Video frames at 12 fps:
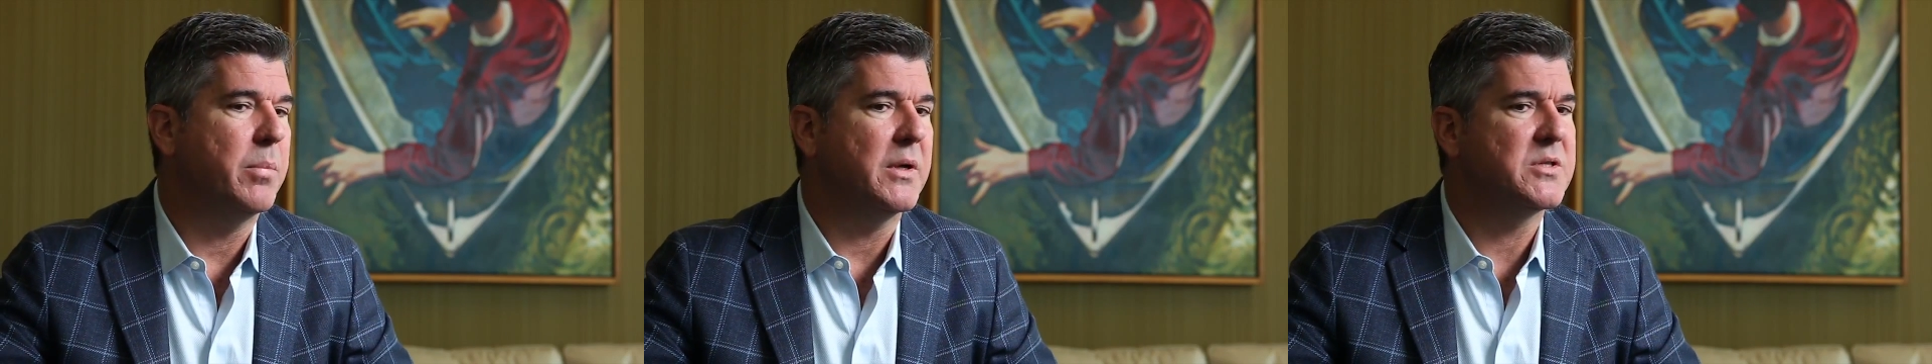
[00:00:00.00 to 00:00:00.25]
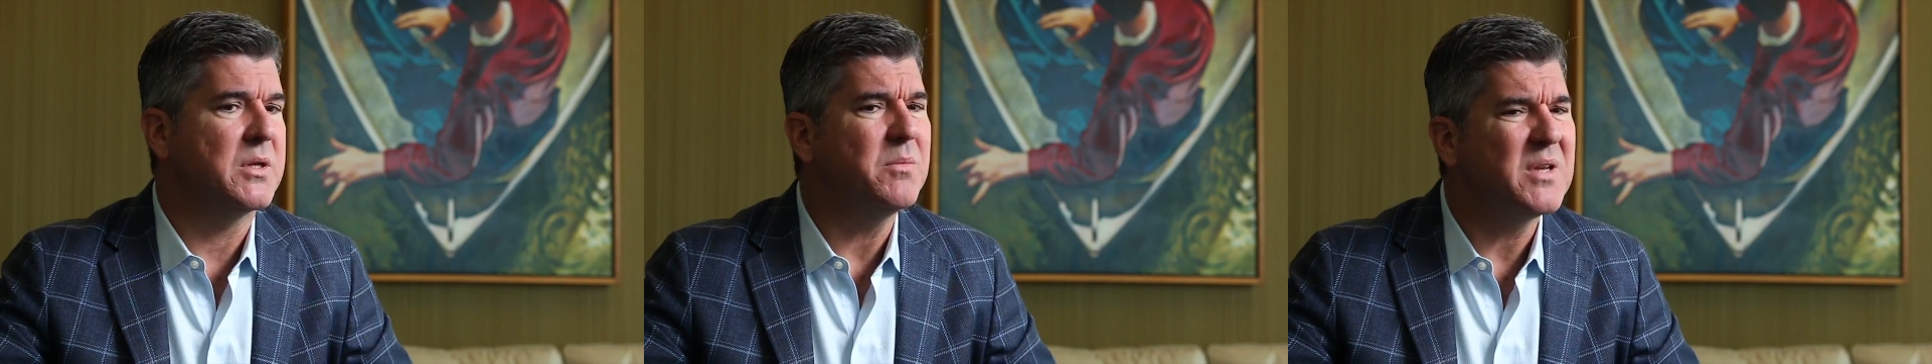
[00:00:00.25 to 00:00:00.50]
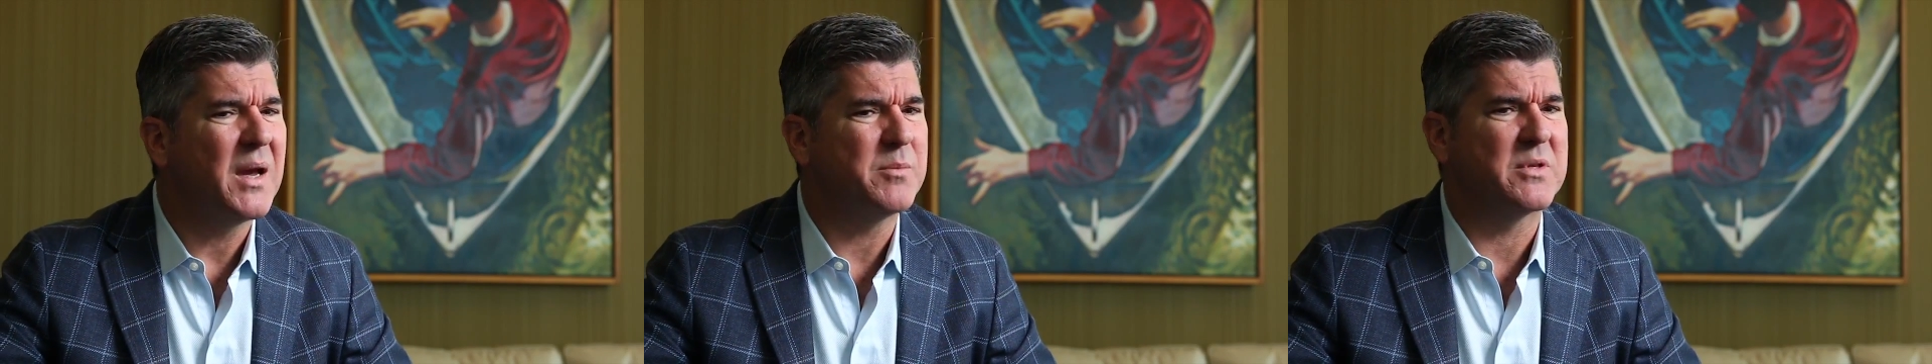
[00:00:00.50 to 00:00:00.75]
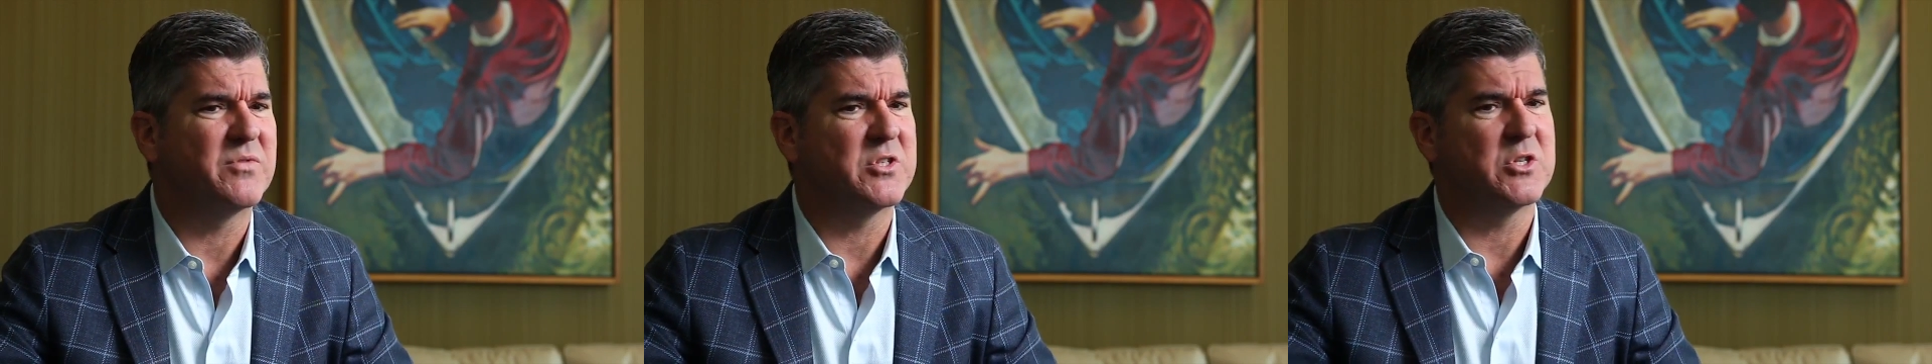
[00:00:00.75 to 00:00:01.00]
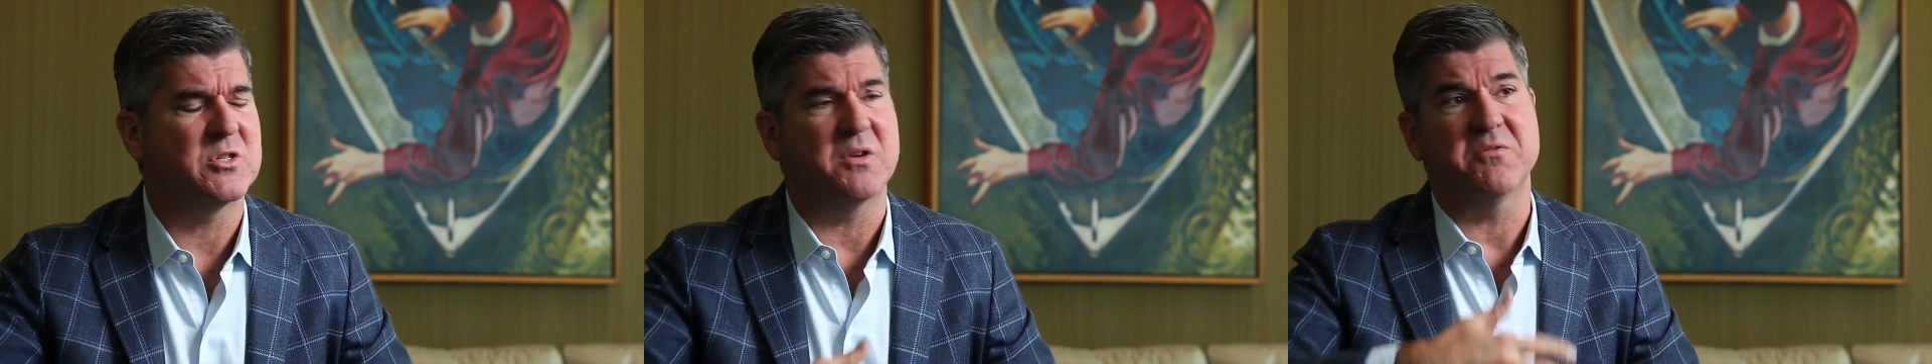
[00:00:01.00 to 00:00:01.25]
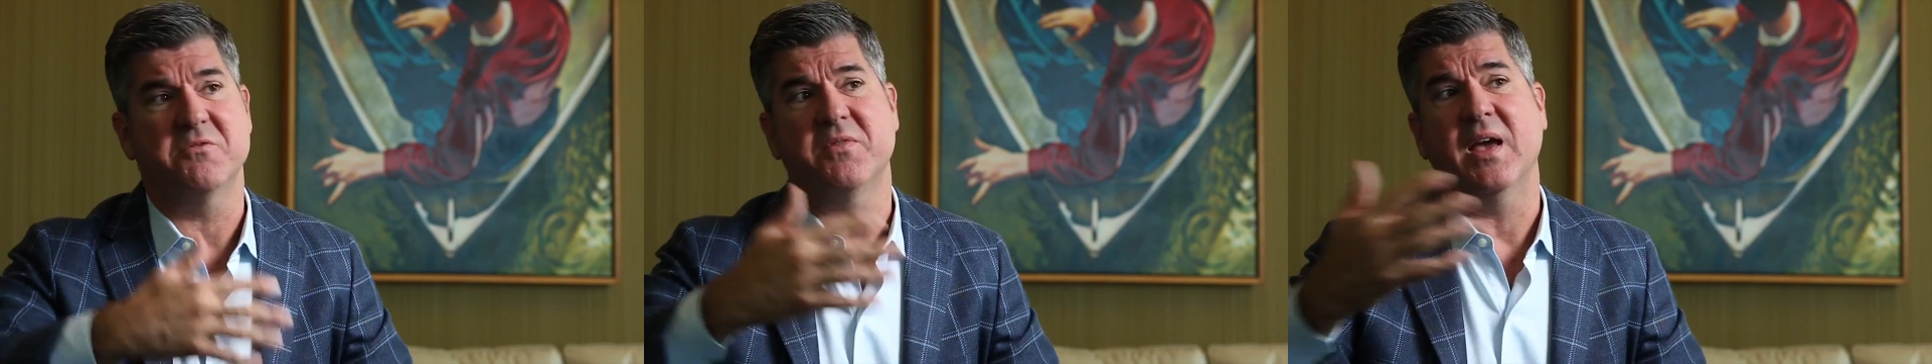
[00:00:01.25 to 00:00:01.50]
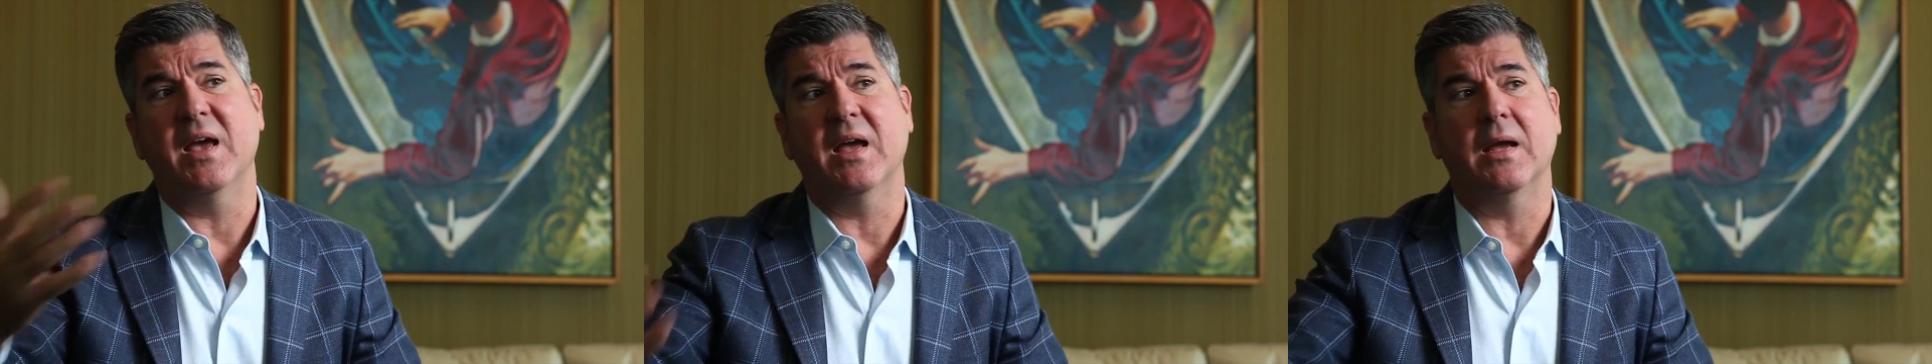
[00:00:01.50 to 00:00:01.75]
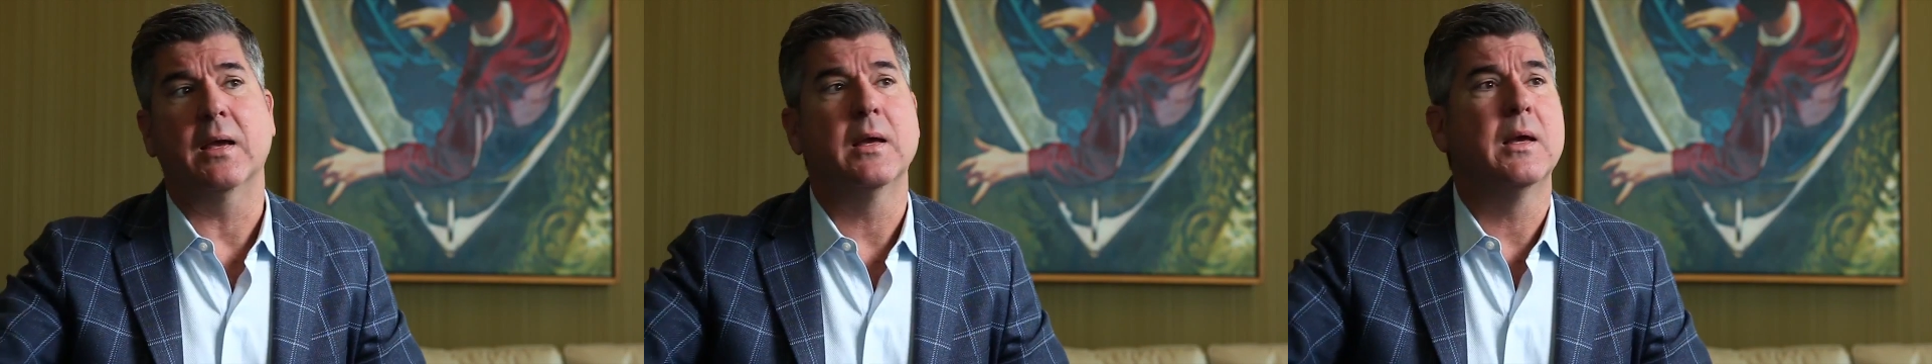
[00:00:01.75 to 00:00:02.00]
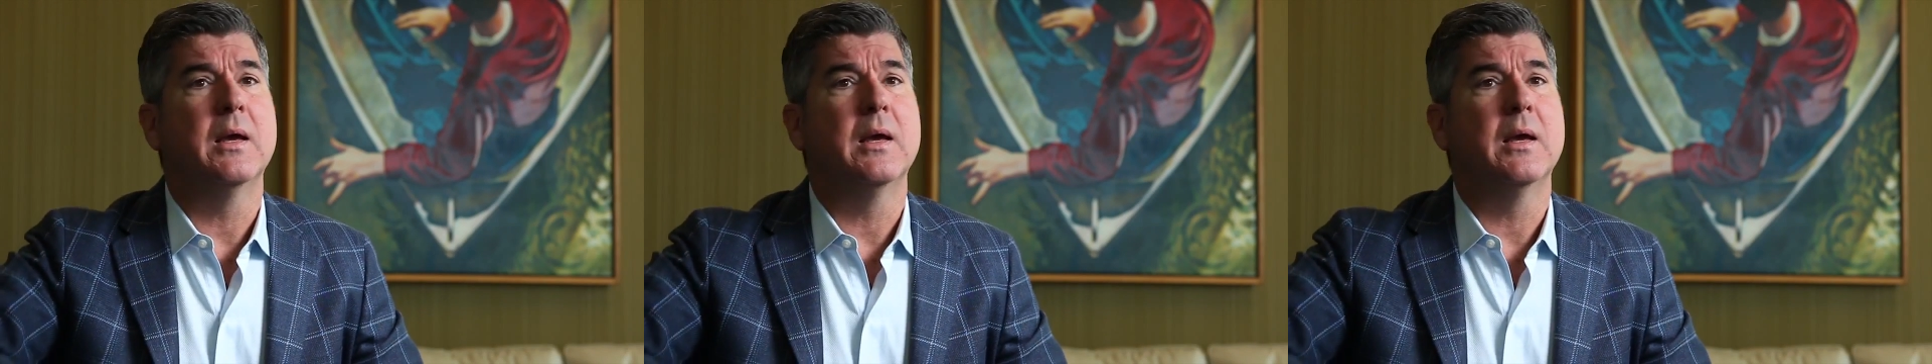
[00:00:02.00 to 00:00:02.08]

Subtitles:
But sometimes if it's just a vague